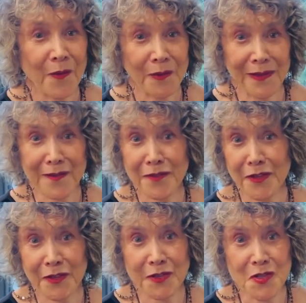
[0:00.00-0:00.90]
I would love for
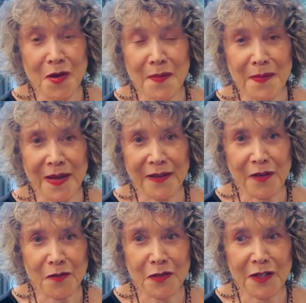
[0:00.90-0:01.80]
you to drop by
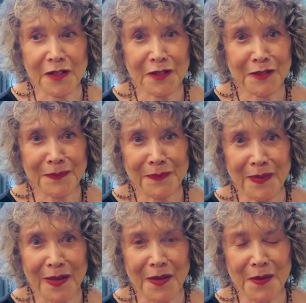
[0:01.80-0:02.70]
over here.
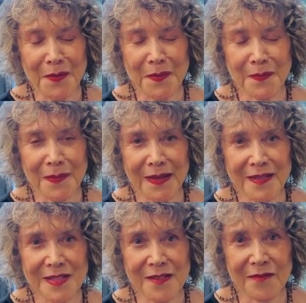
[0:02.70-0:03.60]

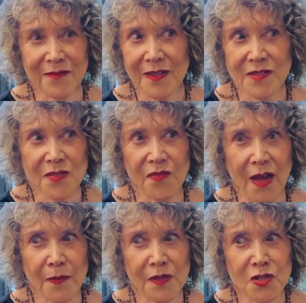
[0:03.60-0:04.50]
It's a
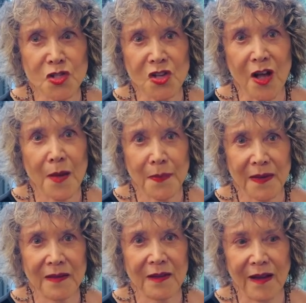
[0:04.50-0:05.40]
fabulous shop
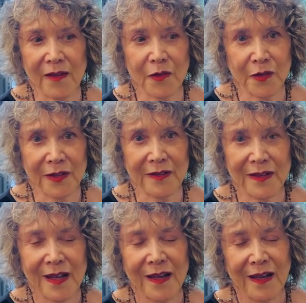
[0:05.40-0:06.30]
and gallery,
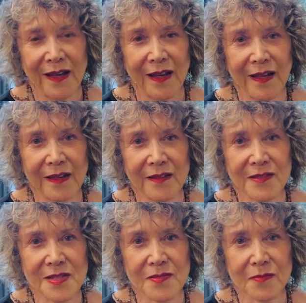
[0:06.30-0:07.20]
And
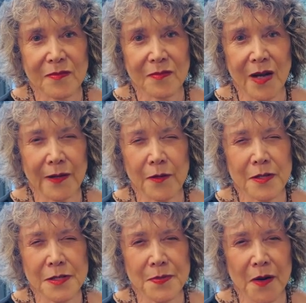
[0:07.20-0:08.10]
it's right
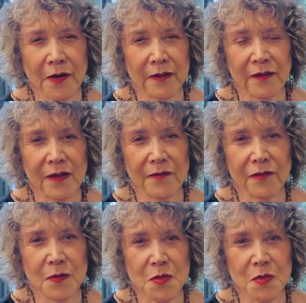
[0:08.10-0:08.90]
across the parking lot from